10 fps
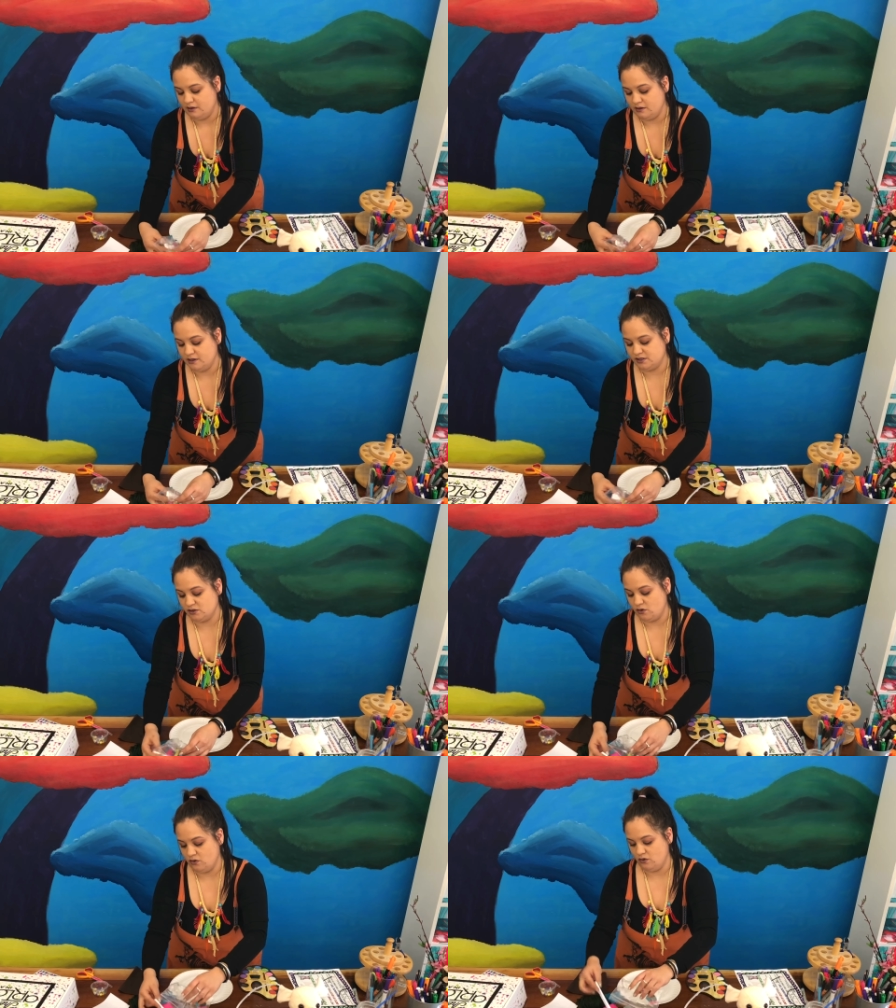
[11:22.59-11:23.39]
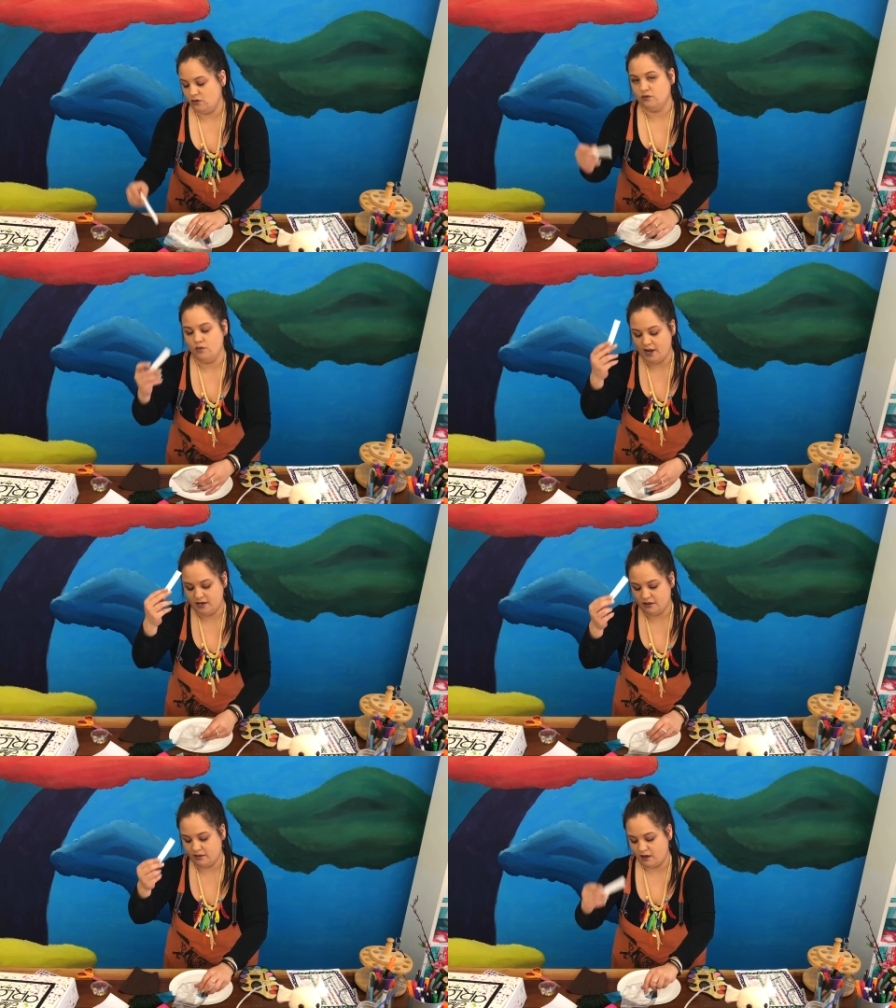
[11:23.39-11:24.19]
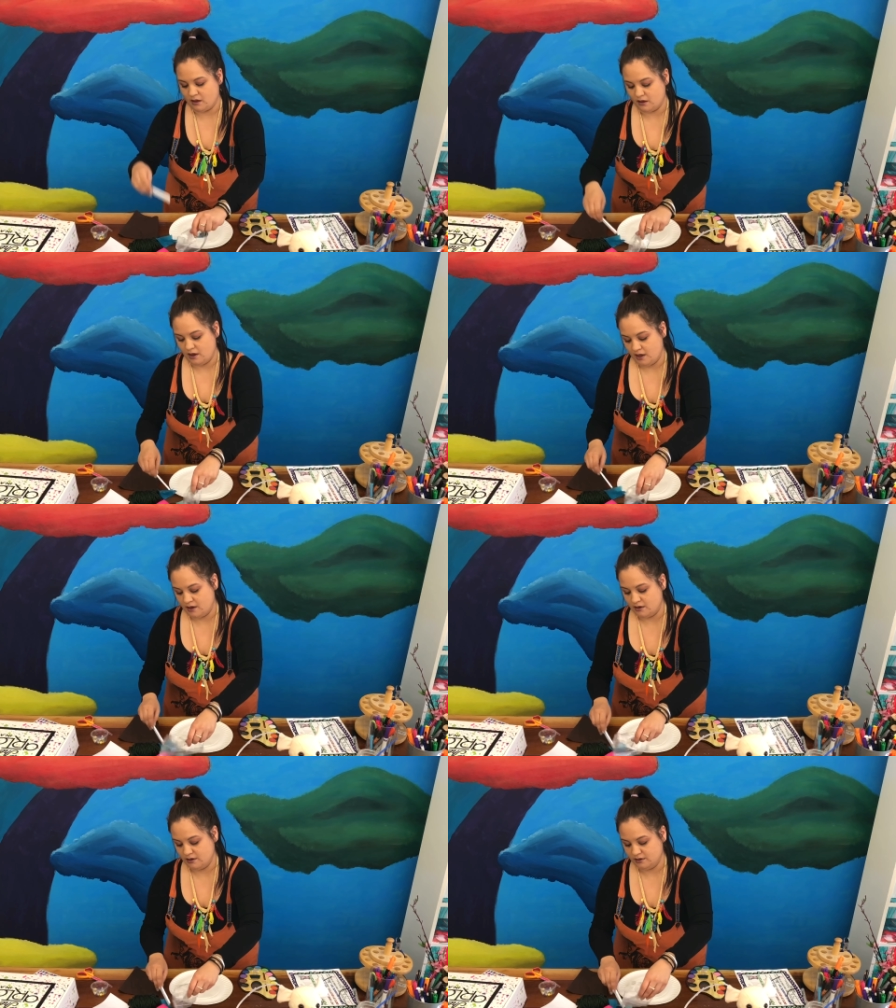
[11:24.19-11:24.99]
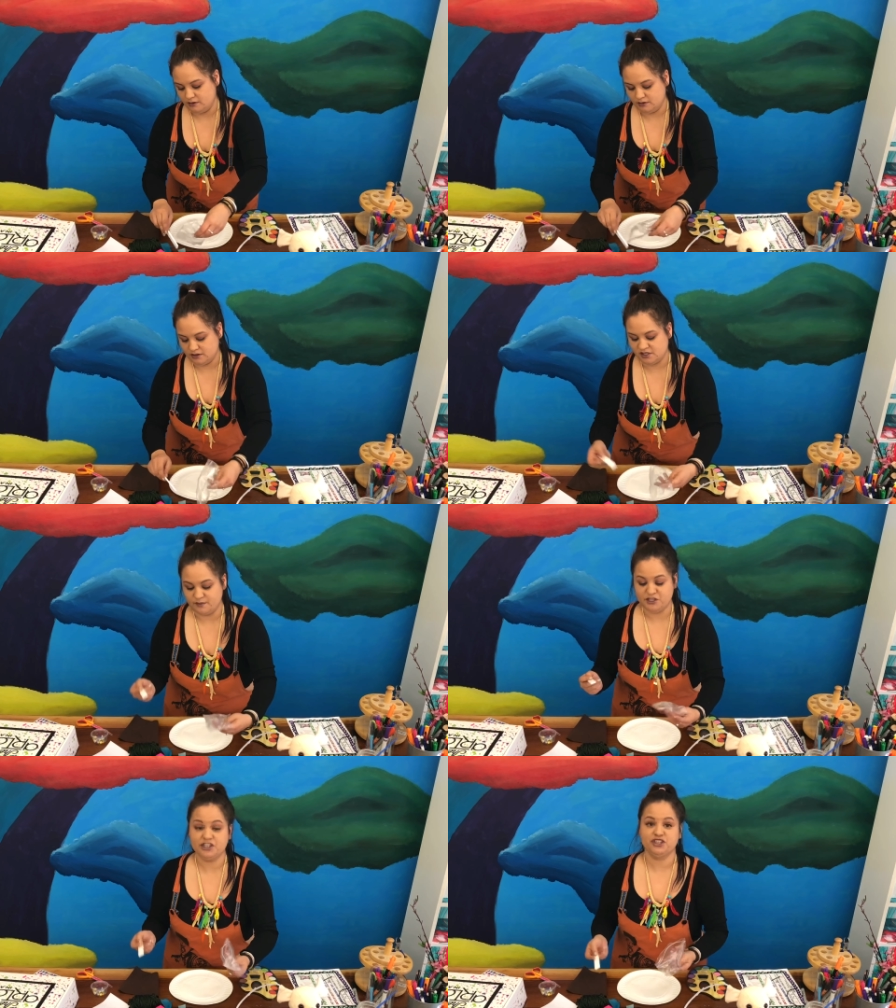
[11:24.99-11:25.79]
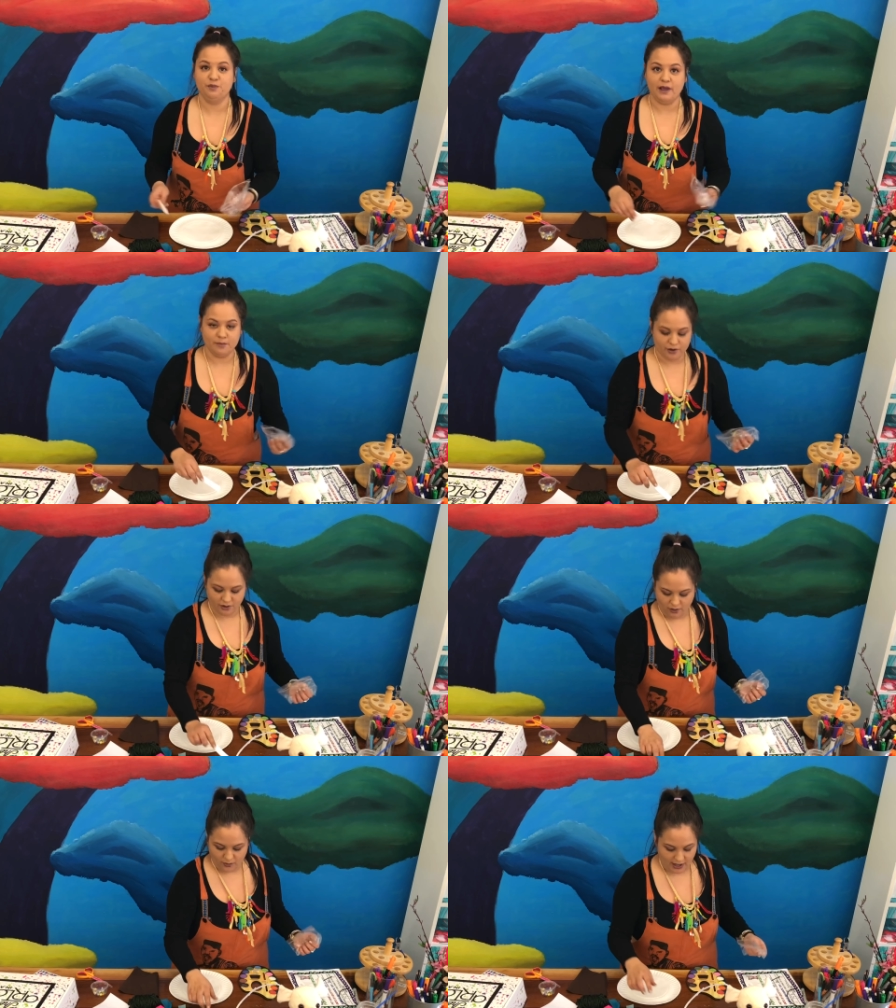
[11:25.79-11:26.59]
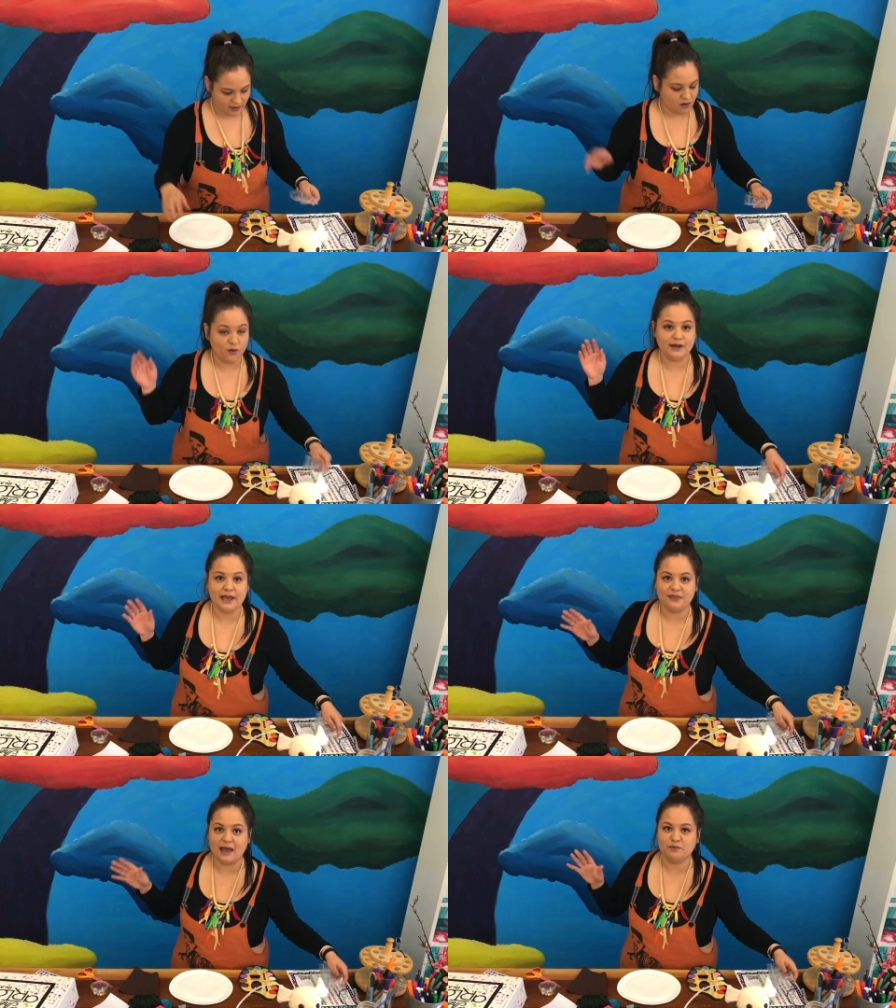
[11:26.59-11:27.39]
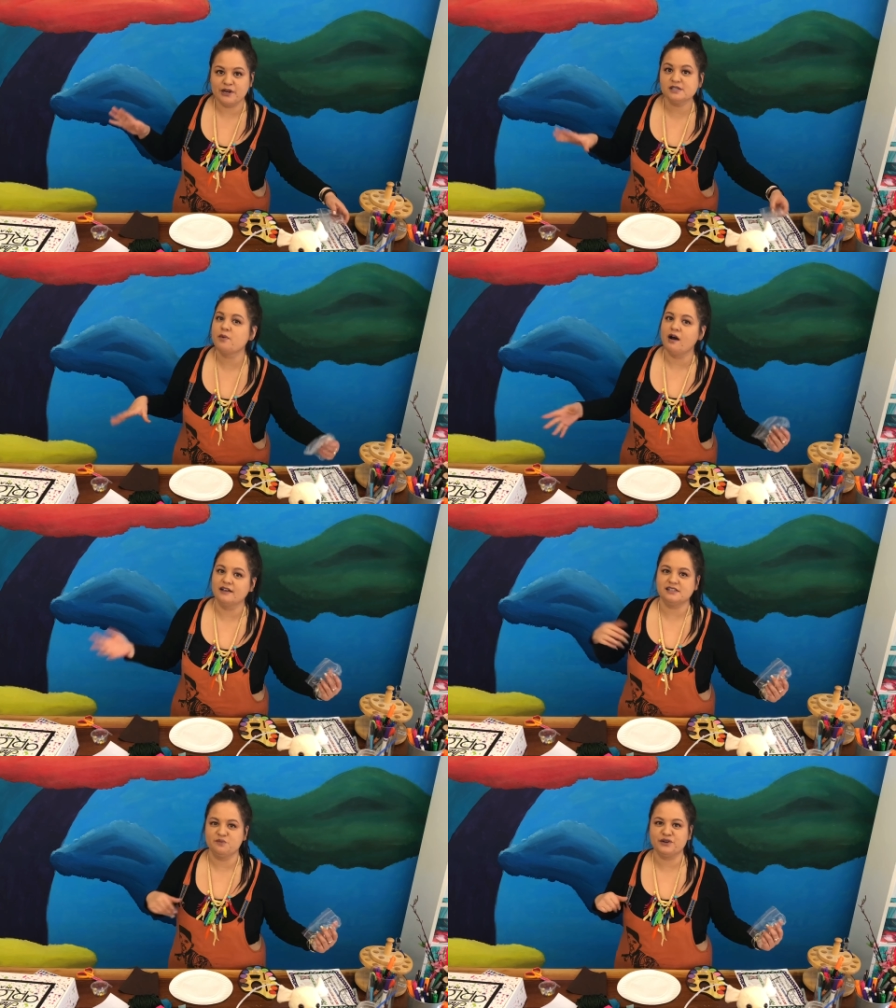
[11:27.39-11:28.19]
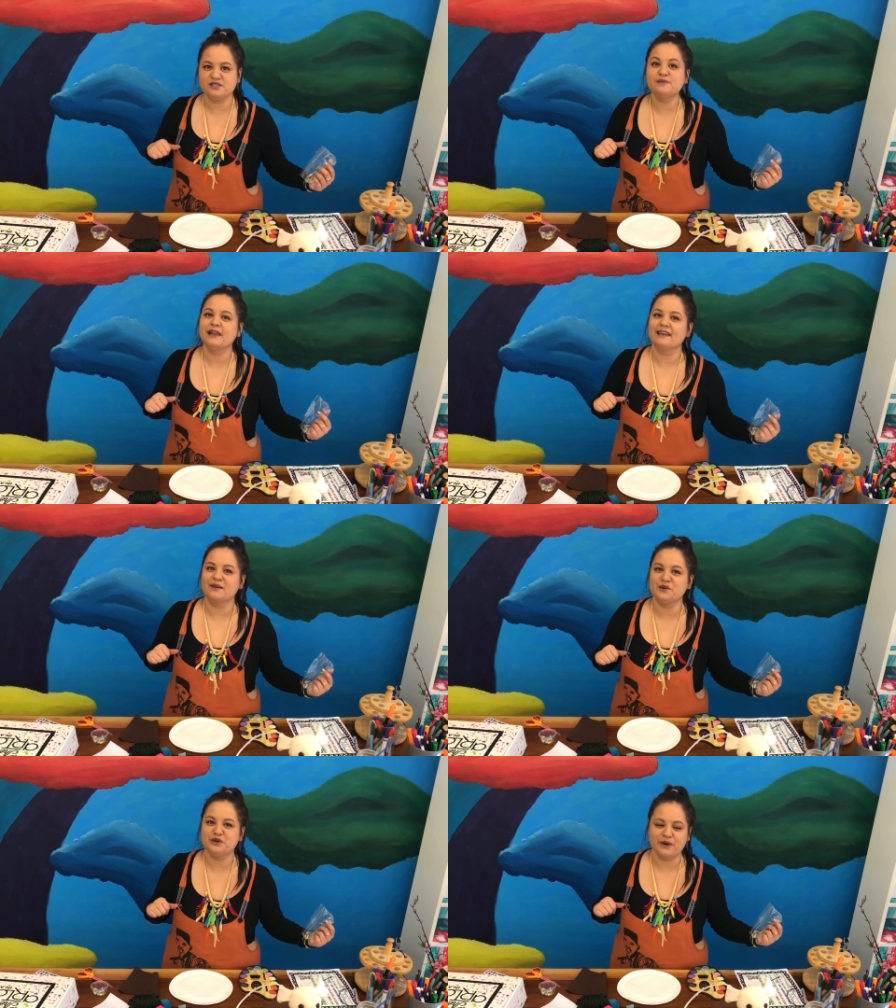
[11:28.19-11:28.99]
this white thing, and some tissue paper, okay? Go and get that, press pause, and press play again when you're